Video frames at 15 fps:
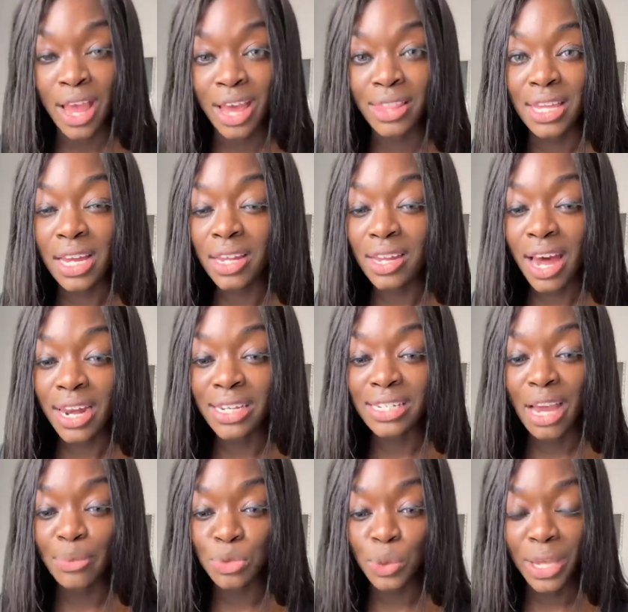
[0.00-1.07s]
I think a lot of
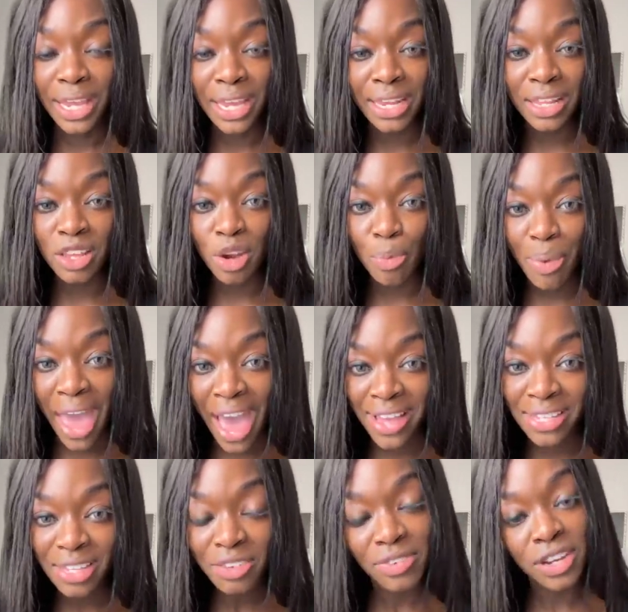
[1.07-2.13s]
times we can get a little
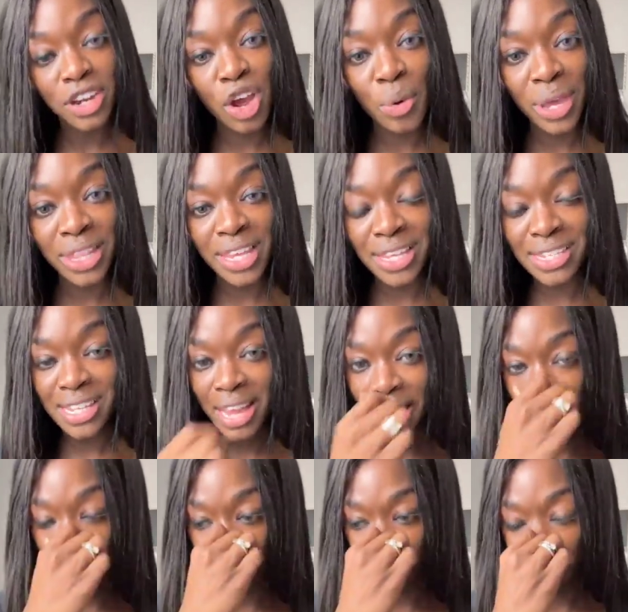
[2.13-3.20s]
passive in knowing this.
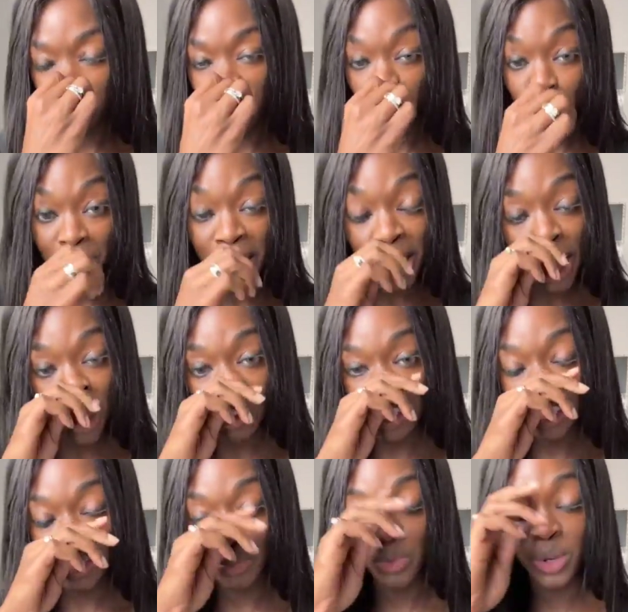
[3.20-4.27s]
Like for me,
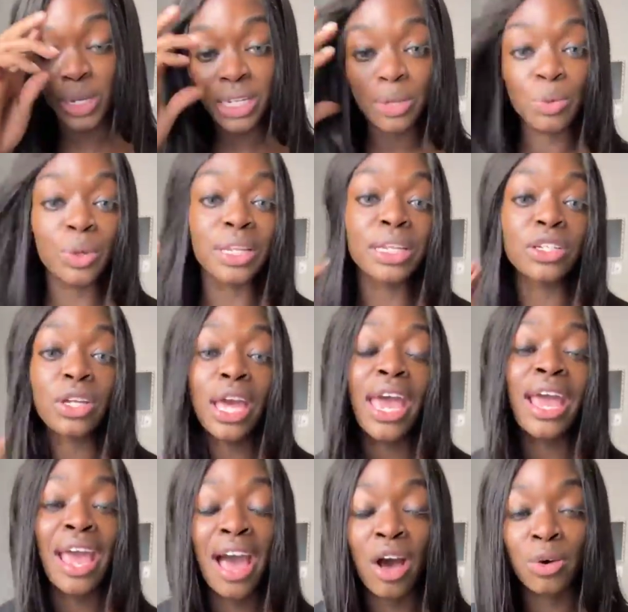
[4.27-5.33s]
I'll really, really
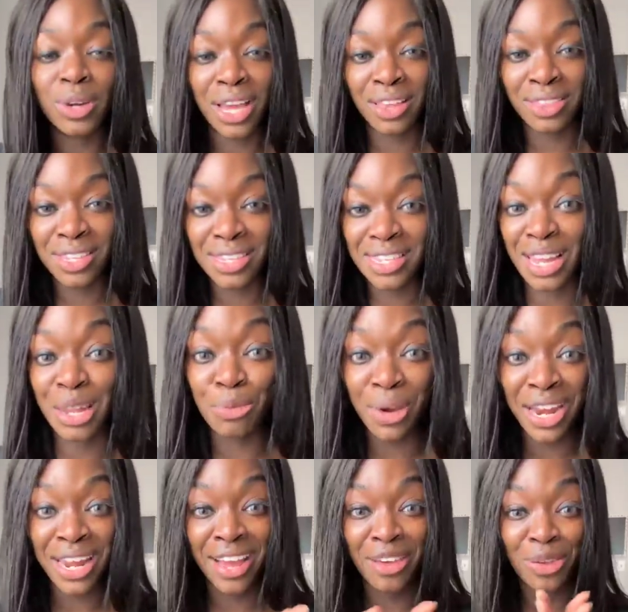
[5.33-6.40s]
hang out in the
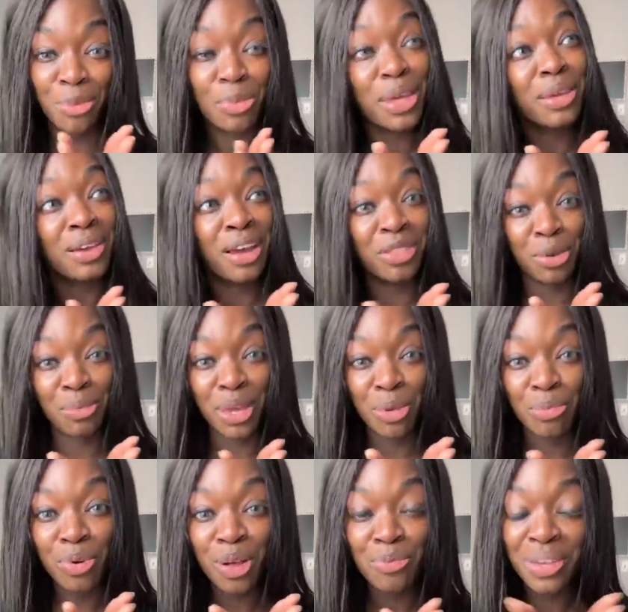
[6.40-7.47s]
celebrating other
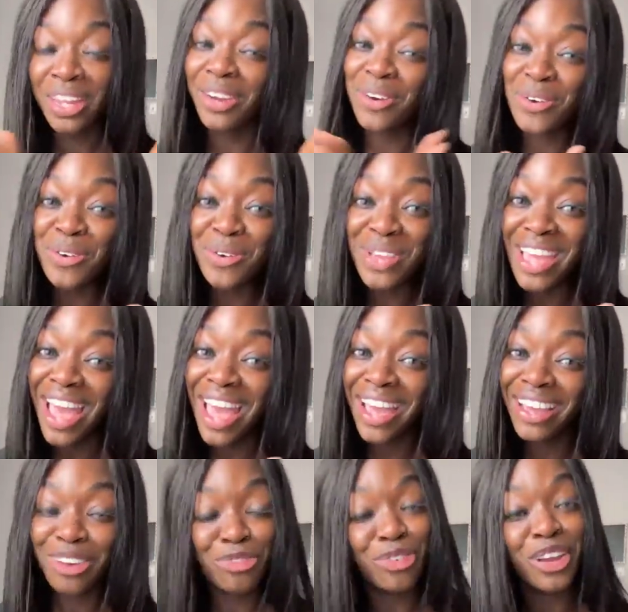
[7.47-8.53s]
people and be like, oh,
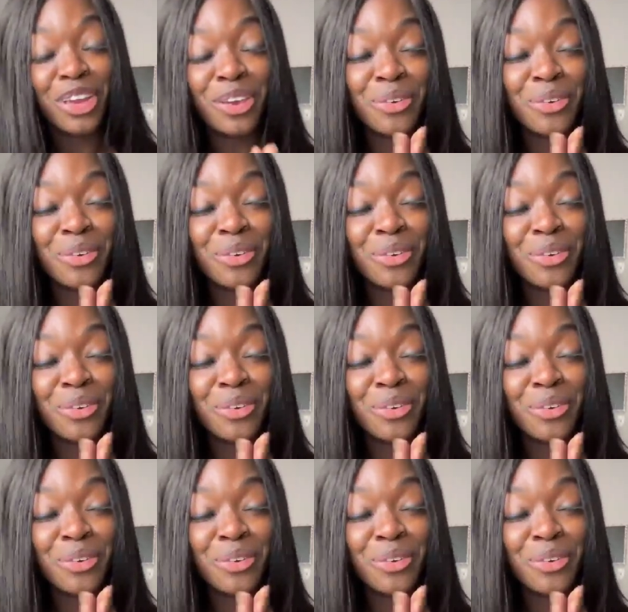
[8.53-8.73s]
yay, good